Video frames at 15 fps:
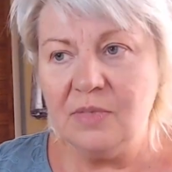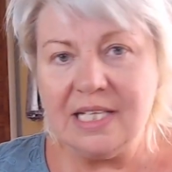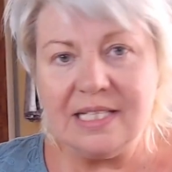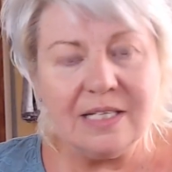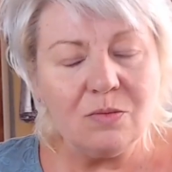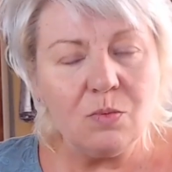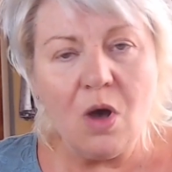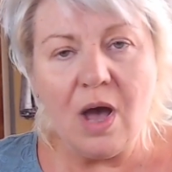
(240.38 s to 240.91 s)
This
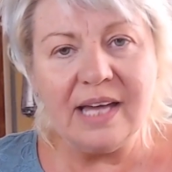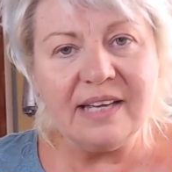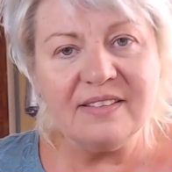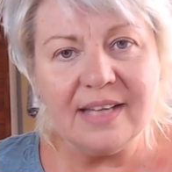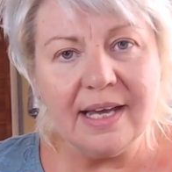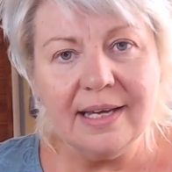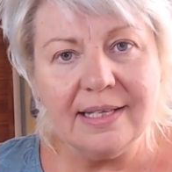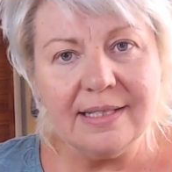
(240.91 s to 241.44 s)
is what
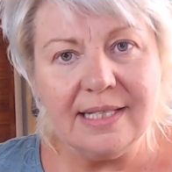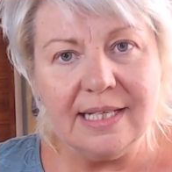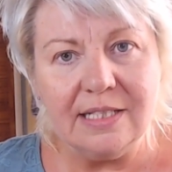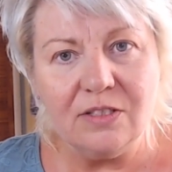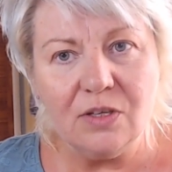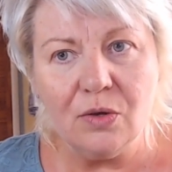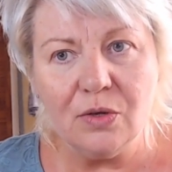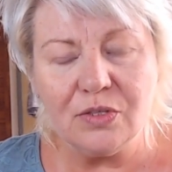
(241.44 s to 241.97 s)
anxiety
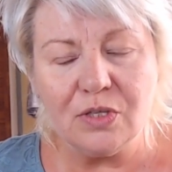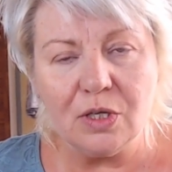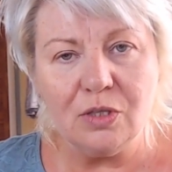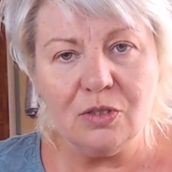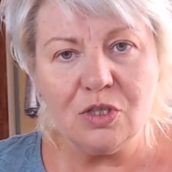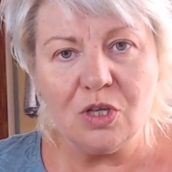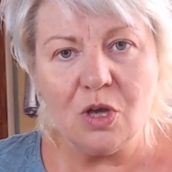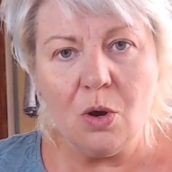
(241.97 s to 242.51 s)
does,
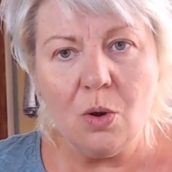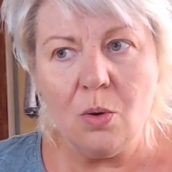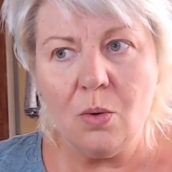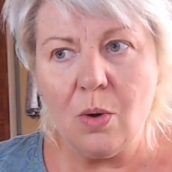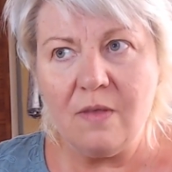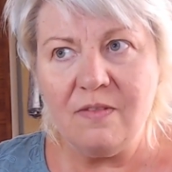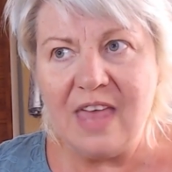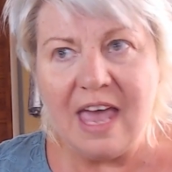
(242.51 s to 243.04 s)
and so
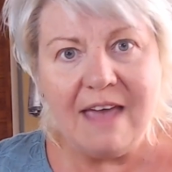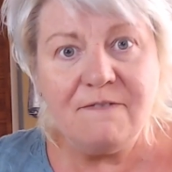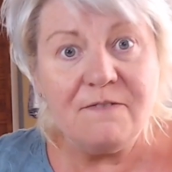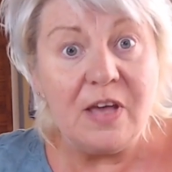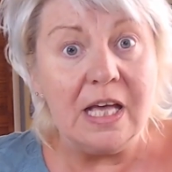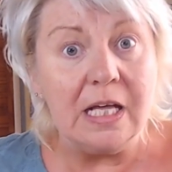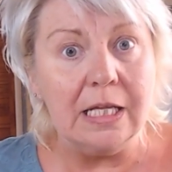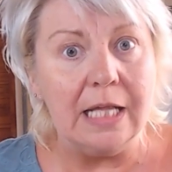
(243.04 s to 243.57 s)
they
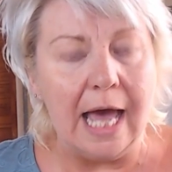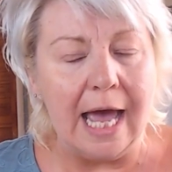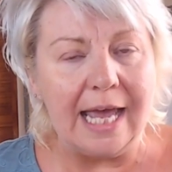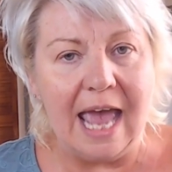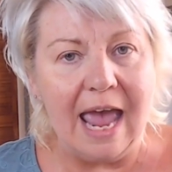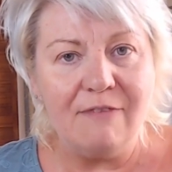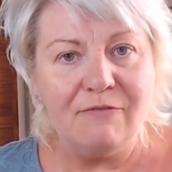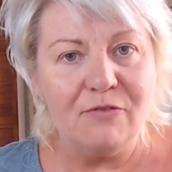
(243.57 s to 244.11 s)
feel
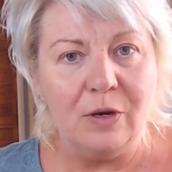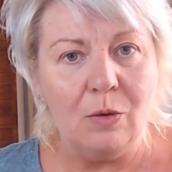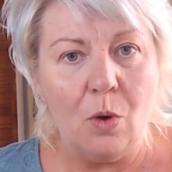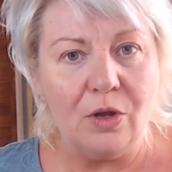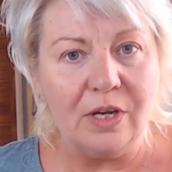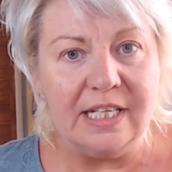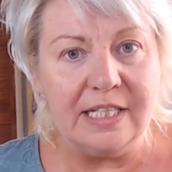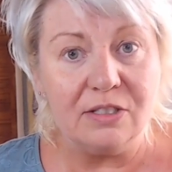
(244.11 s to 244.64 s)
like
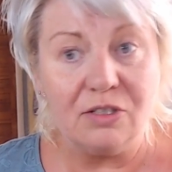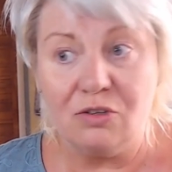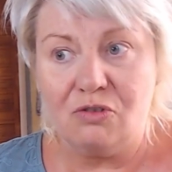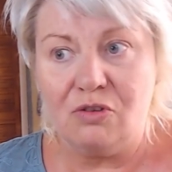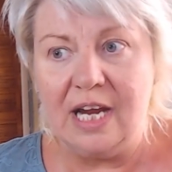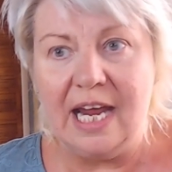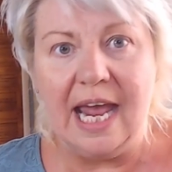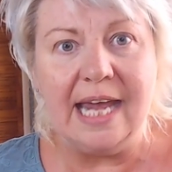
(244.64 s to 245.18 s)
everyone is
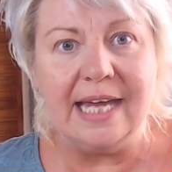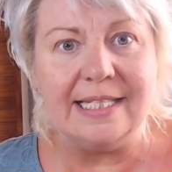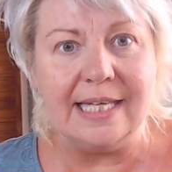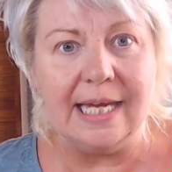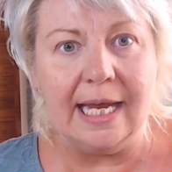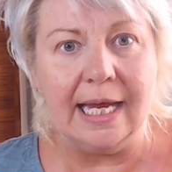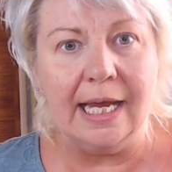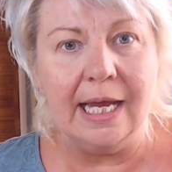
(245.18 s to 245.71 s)

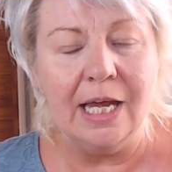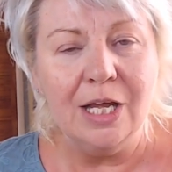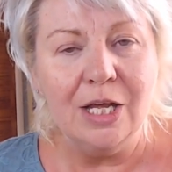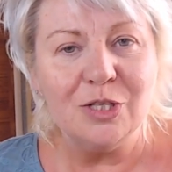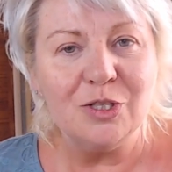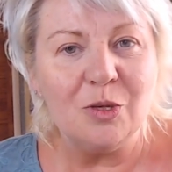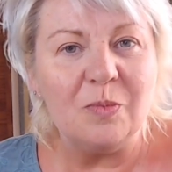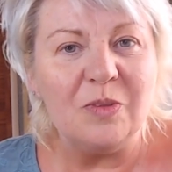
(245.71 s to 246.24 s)
creating
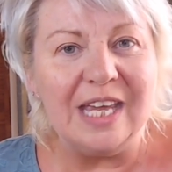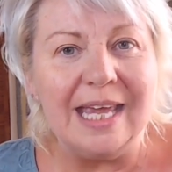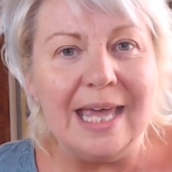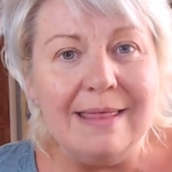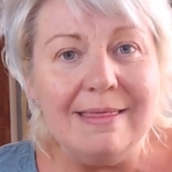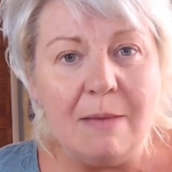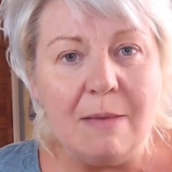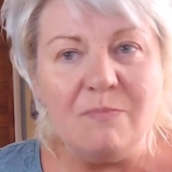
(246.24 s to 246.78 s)
something
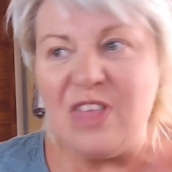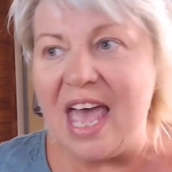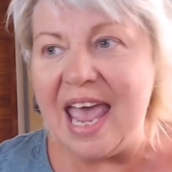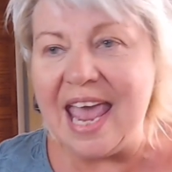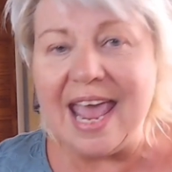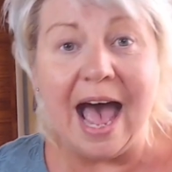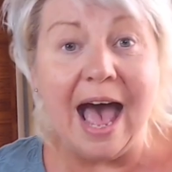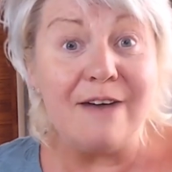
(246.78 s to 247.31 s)
in them.
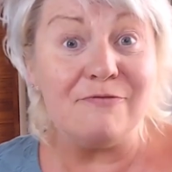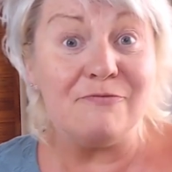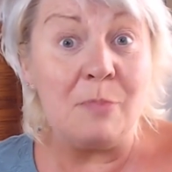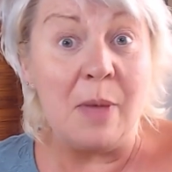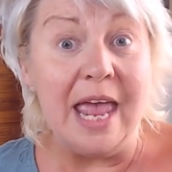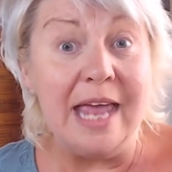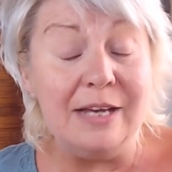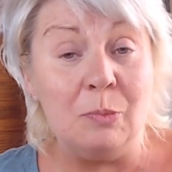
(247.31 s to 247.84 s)
They have
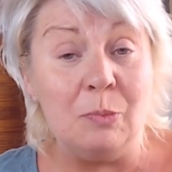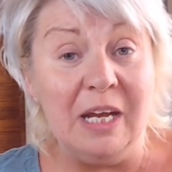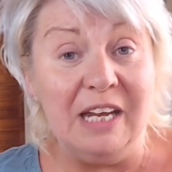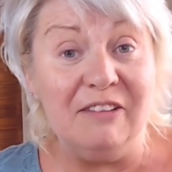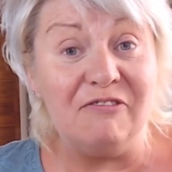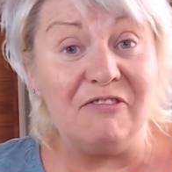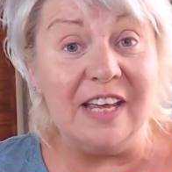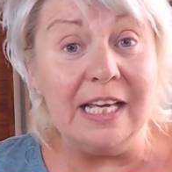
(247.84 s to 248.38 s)
made me
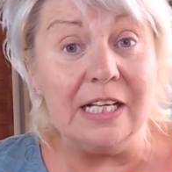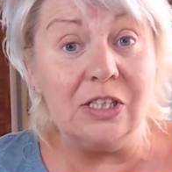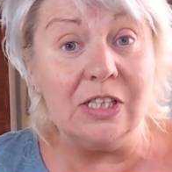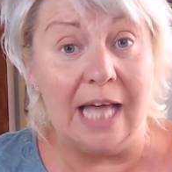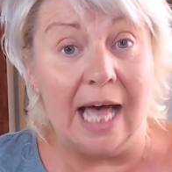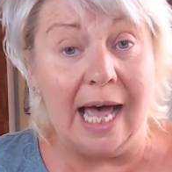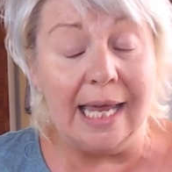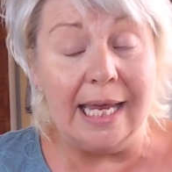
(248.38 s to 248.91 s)
feel
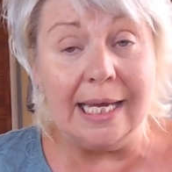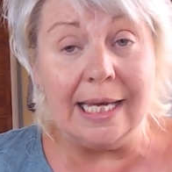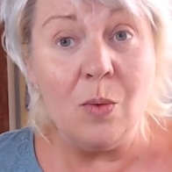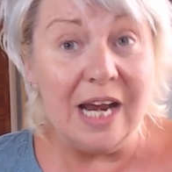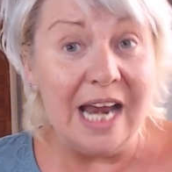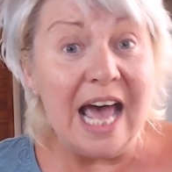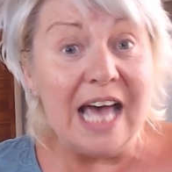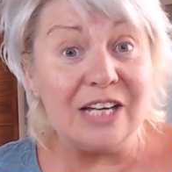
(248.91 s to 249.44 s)
like,
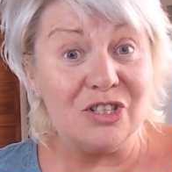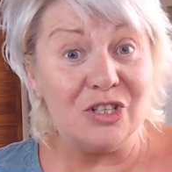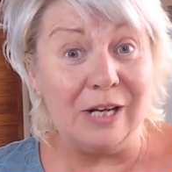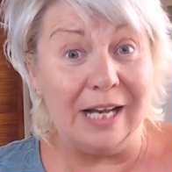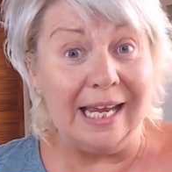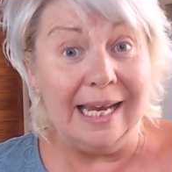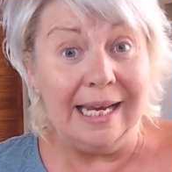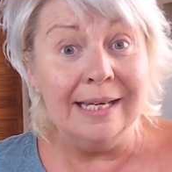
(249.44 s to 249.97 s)
when
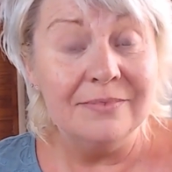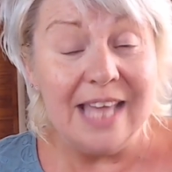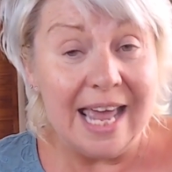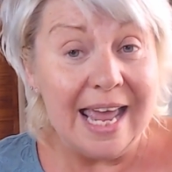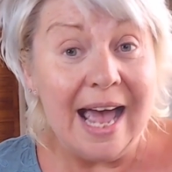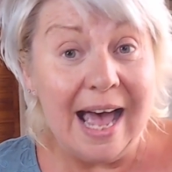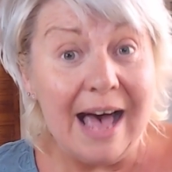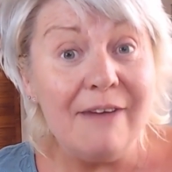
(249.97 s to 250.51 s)
actually
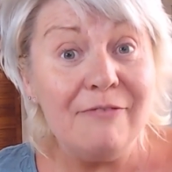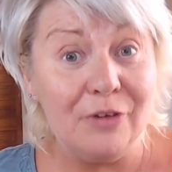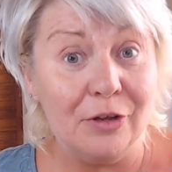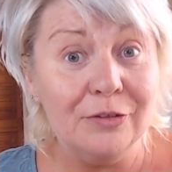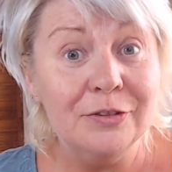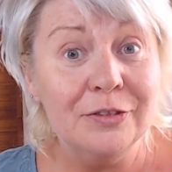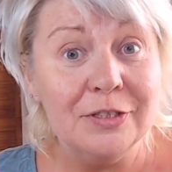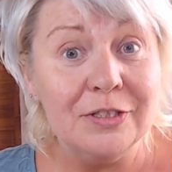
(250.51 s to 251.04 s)
they
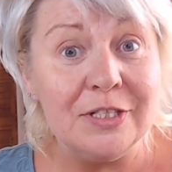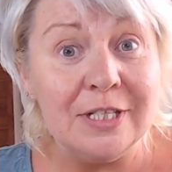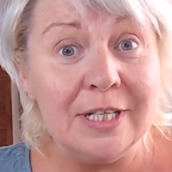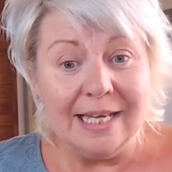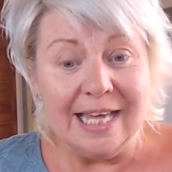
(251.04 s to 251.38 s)
haven't.